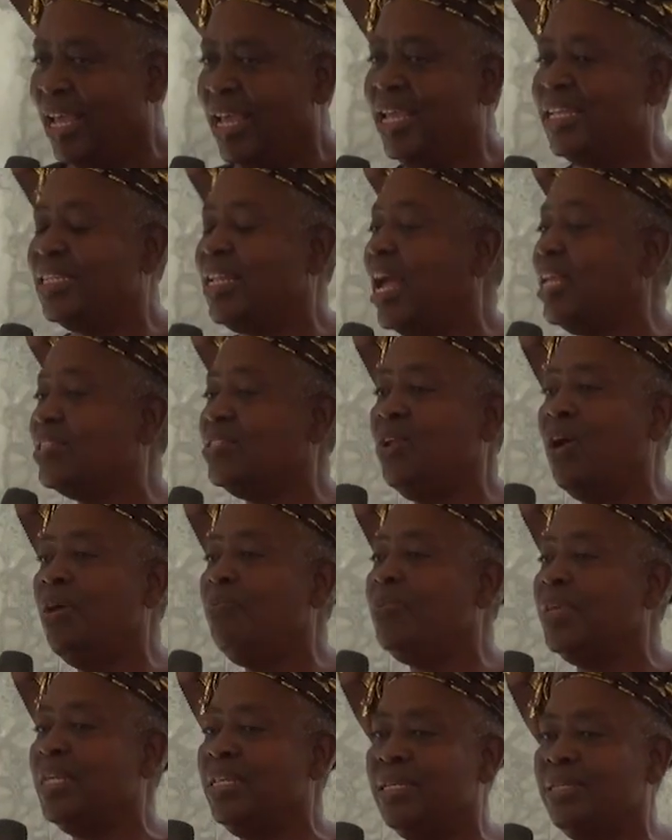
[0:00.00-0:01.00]
It has
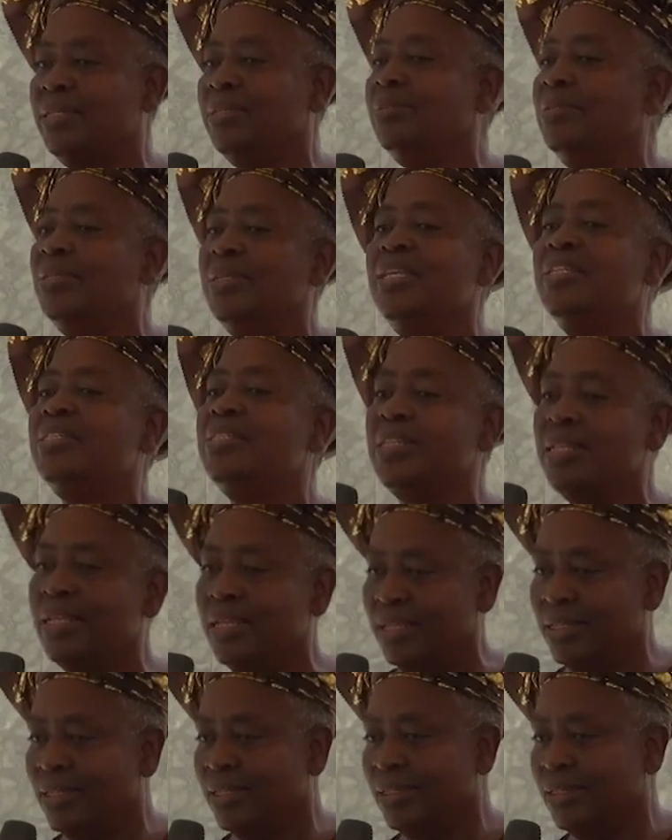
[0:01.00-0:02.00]
not been easy
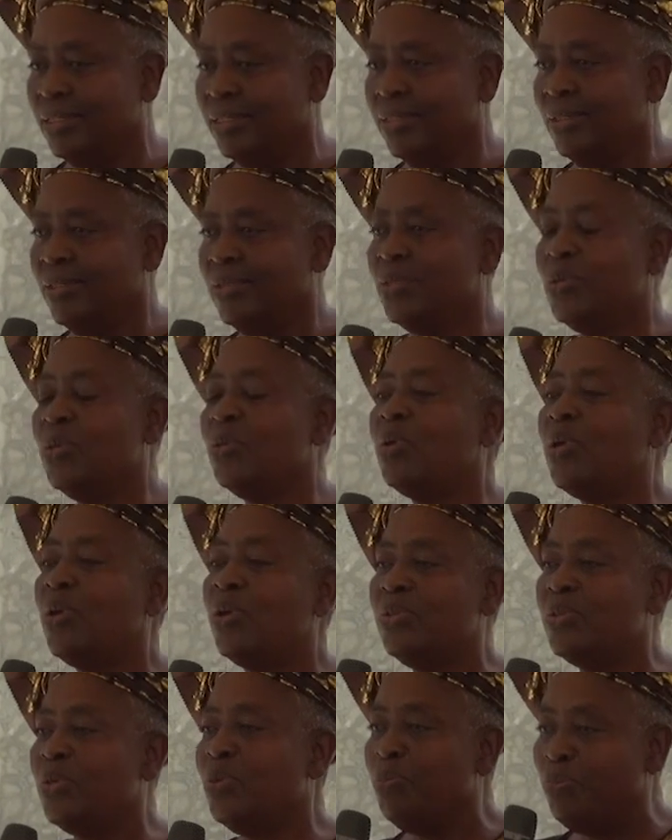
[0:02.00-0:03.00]
to,
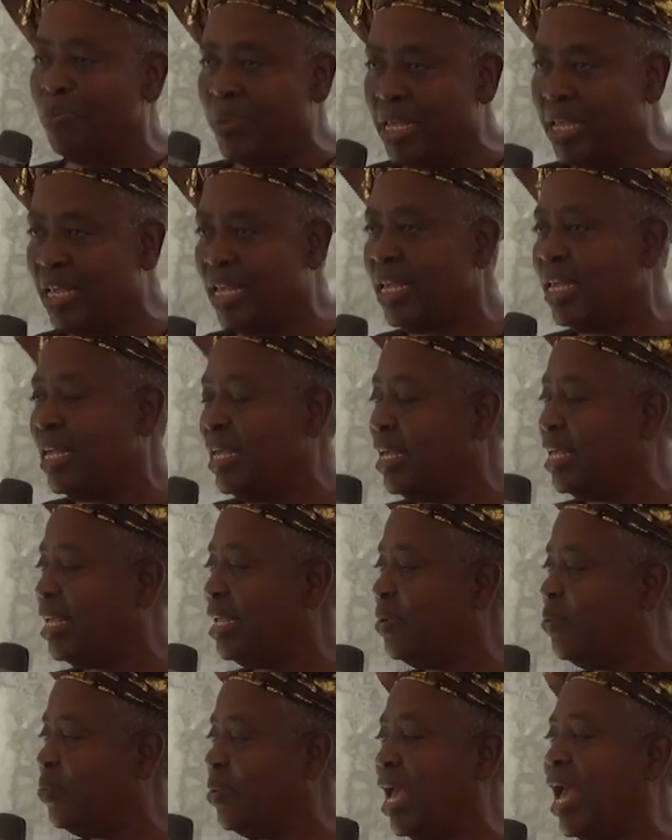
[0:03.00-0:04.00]
to be
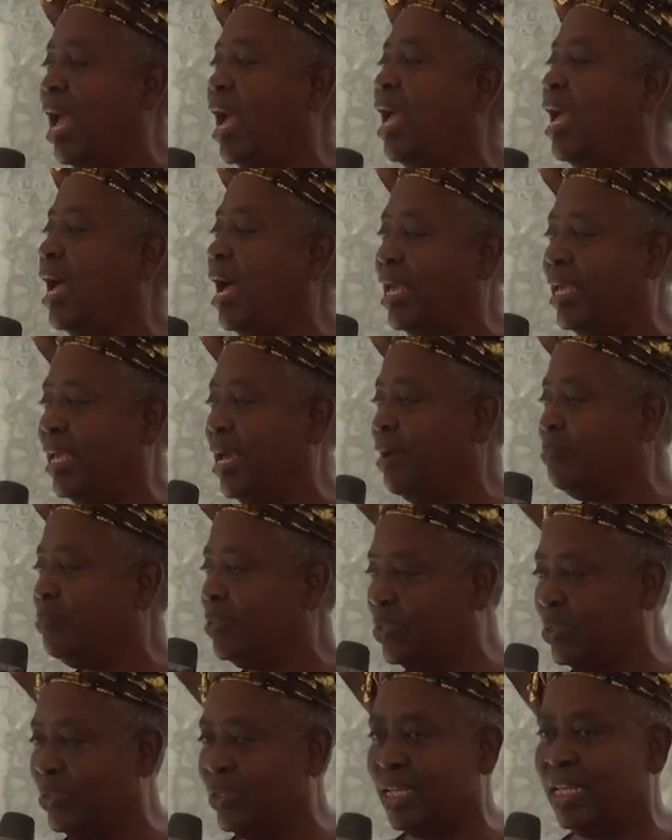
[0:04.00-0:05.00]
where I
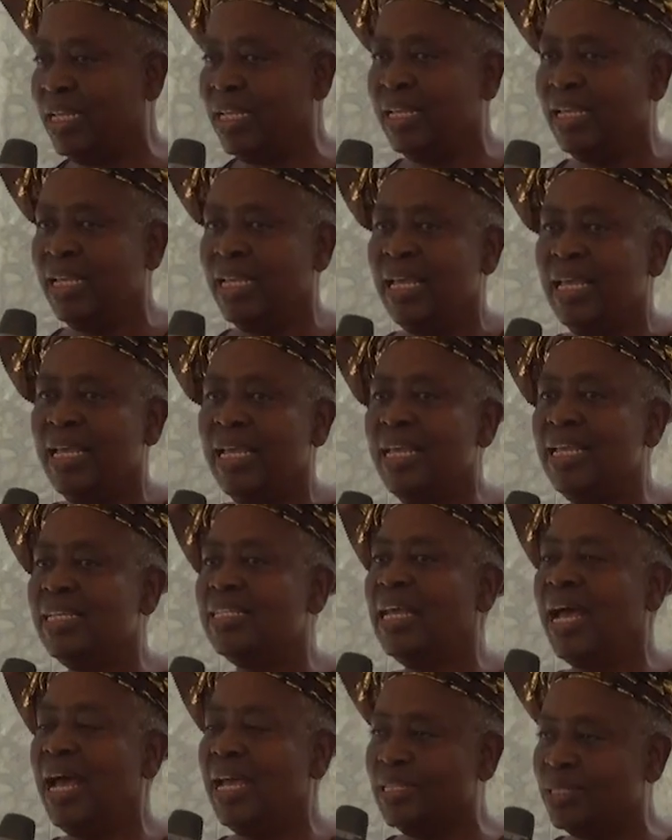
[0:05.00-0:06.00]
am today.
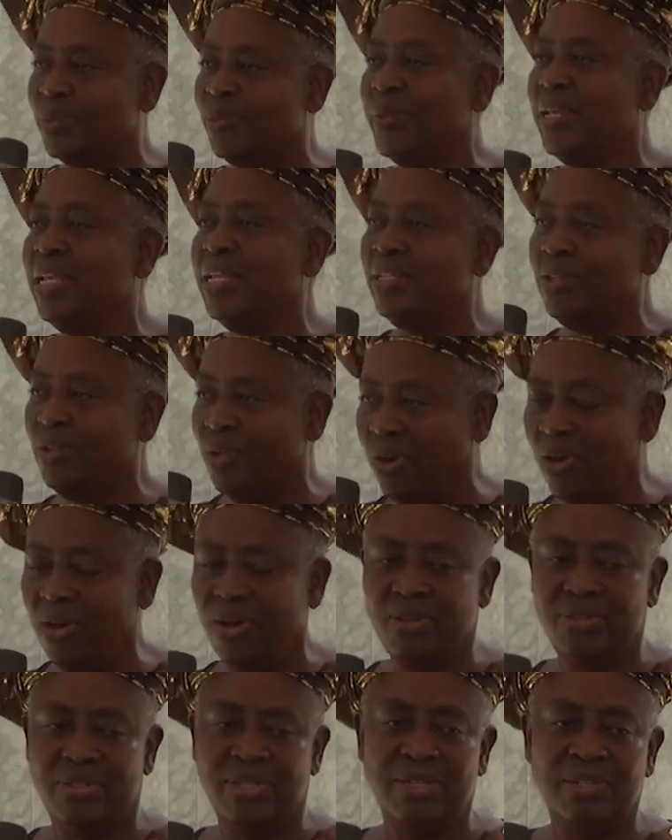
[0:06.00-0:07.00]
It has been
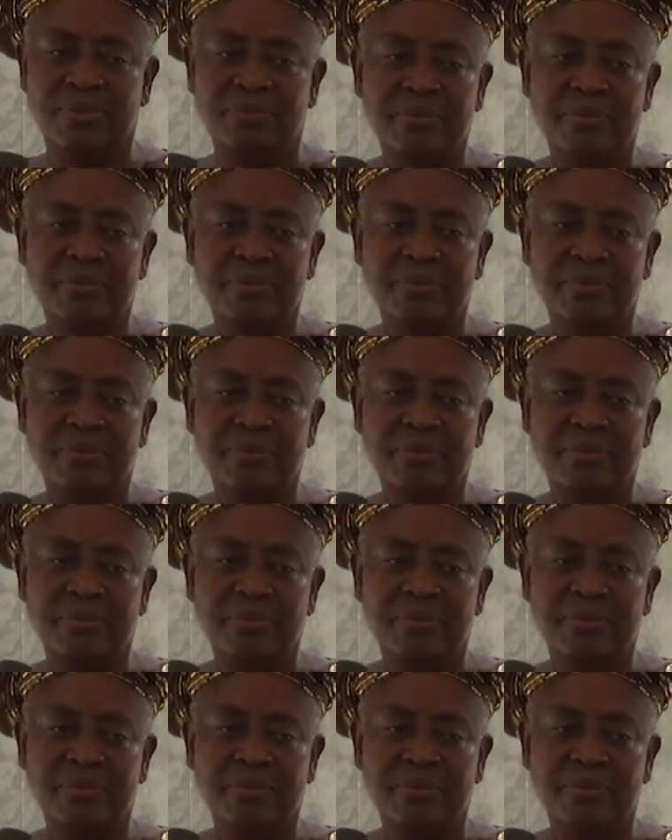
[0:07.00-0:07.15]
God.